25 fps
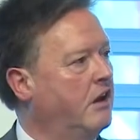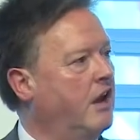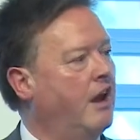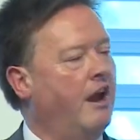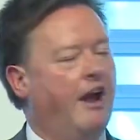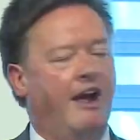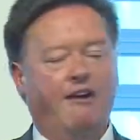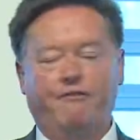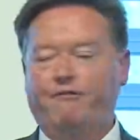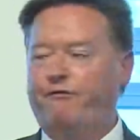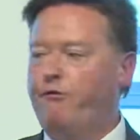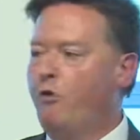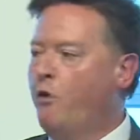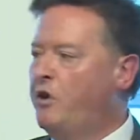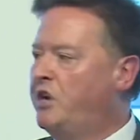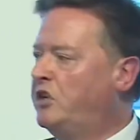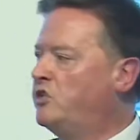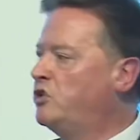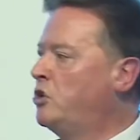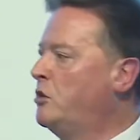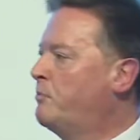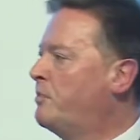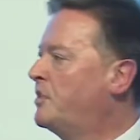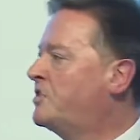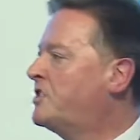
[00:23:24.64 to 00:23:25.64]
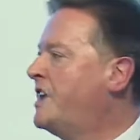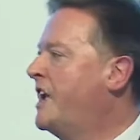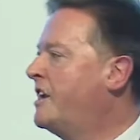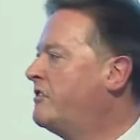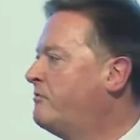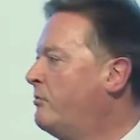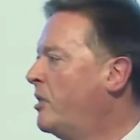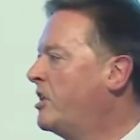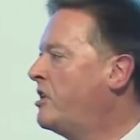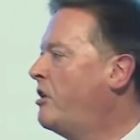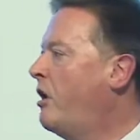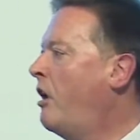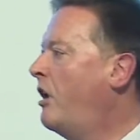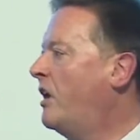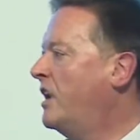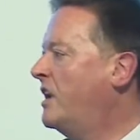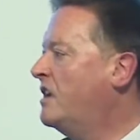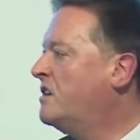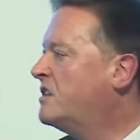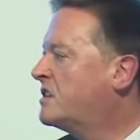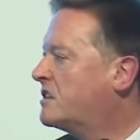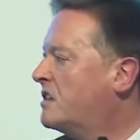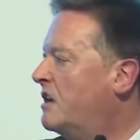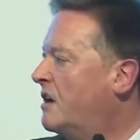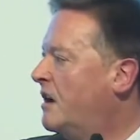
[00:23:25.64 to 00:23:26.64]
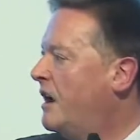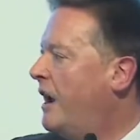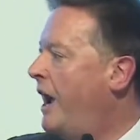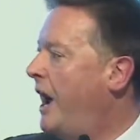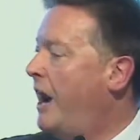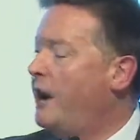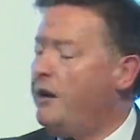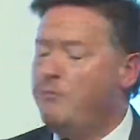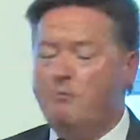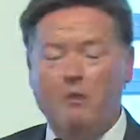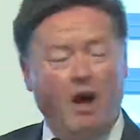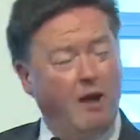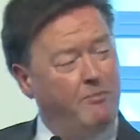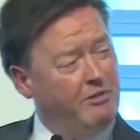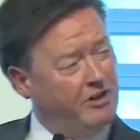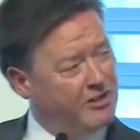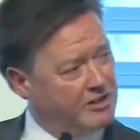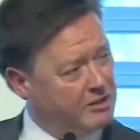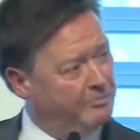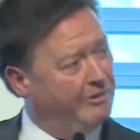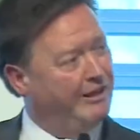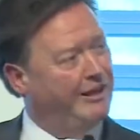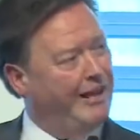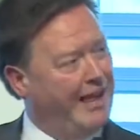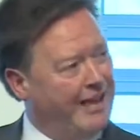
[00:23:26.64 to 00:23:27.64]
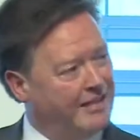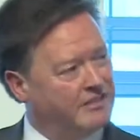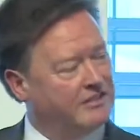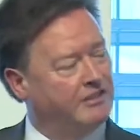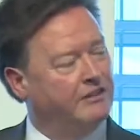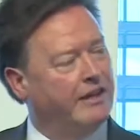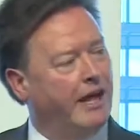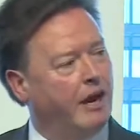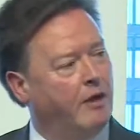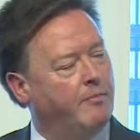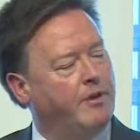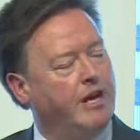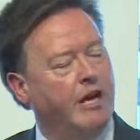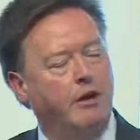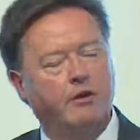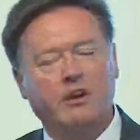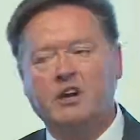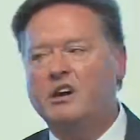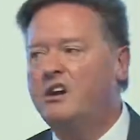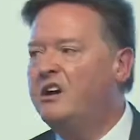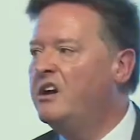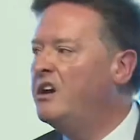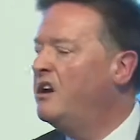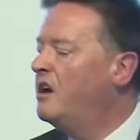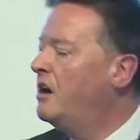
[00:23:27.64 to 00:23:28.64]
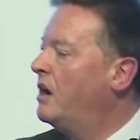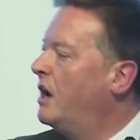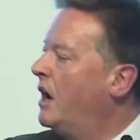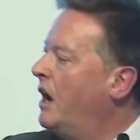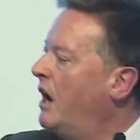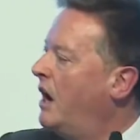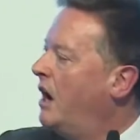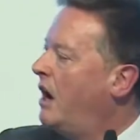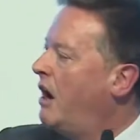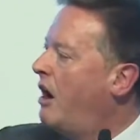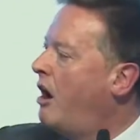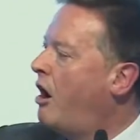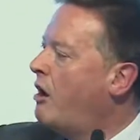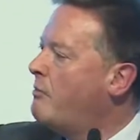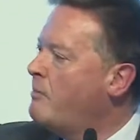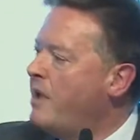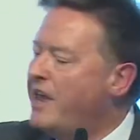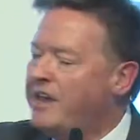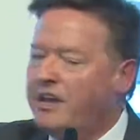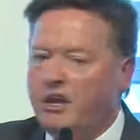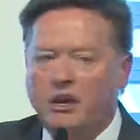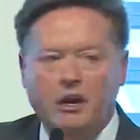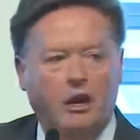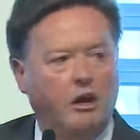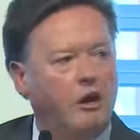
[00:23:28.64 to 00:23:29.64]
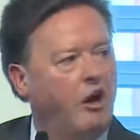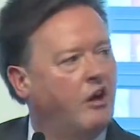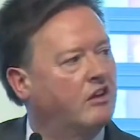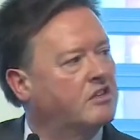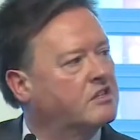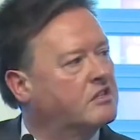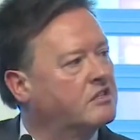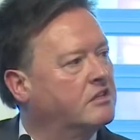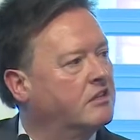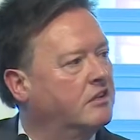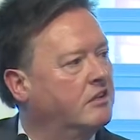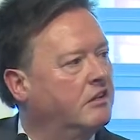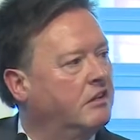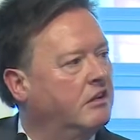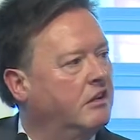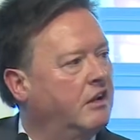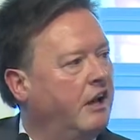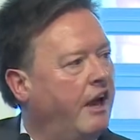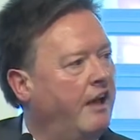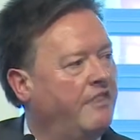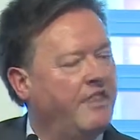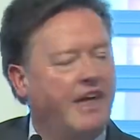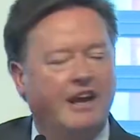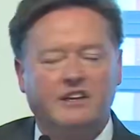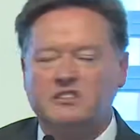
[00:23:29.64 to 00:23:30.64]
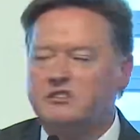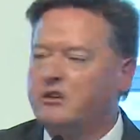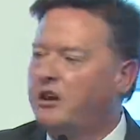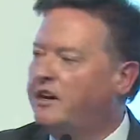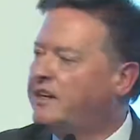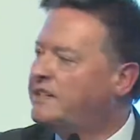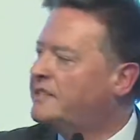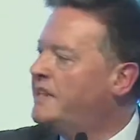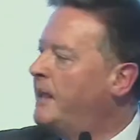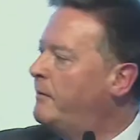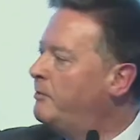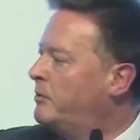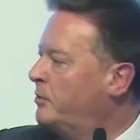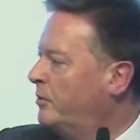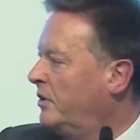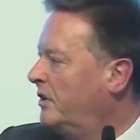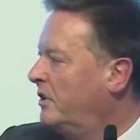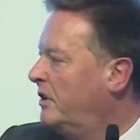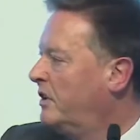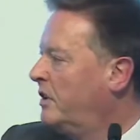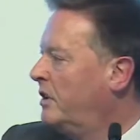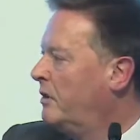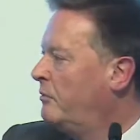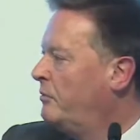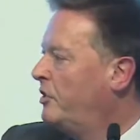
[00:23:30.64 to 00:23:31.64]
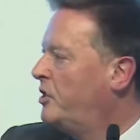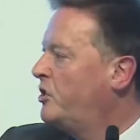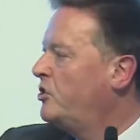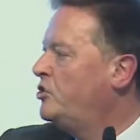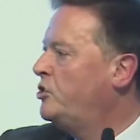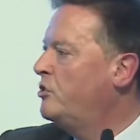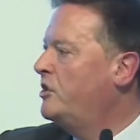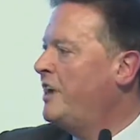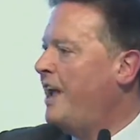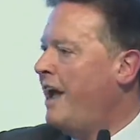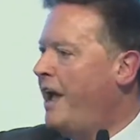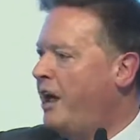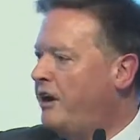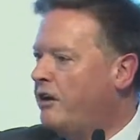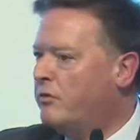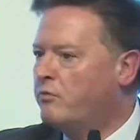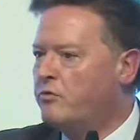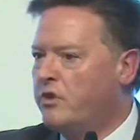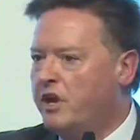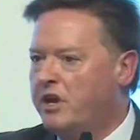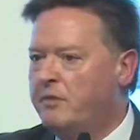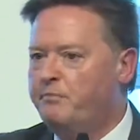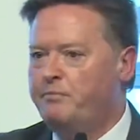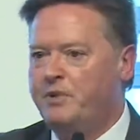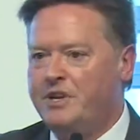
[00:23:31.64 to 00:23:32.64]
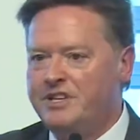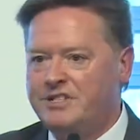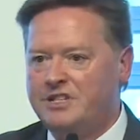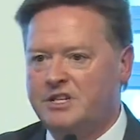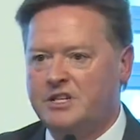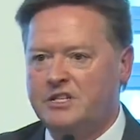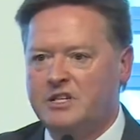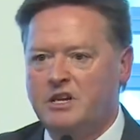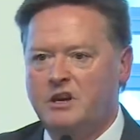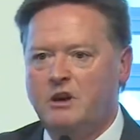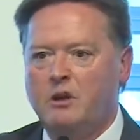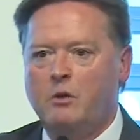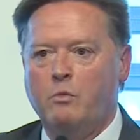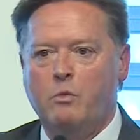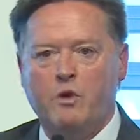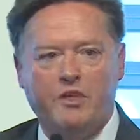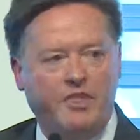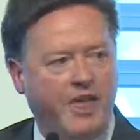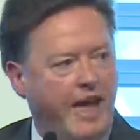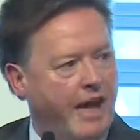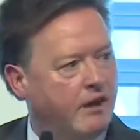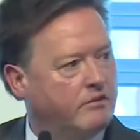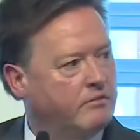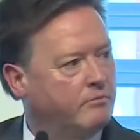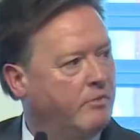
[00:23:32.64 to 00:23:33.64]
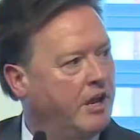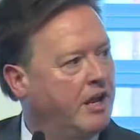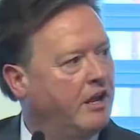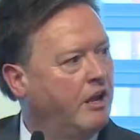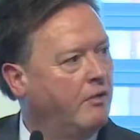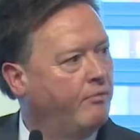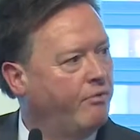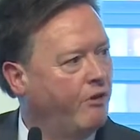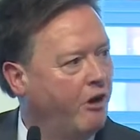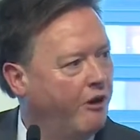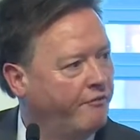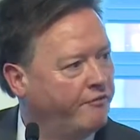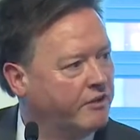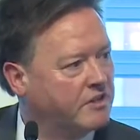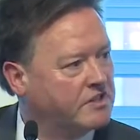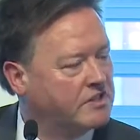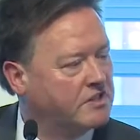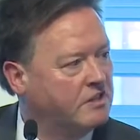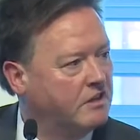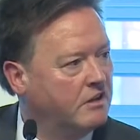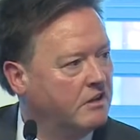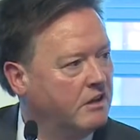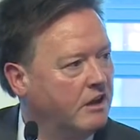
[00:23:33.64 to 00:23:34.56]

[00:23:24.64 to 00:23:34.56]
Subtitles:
And 42% of my colleagues, and it might be just a bit less than that I'm hearing, are making a loss. And that is not acceptable, because you cannot run a business without making profits.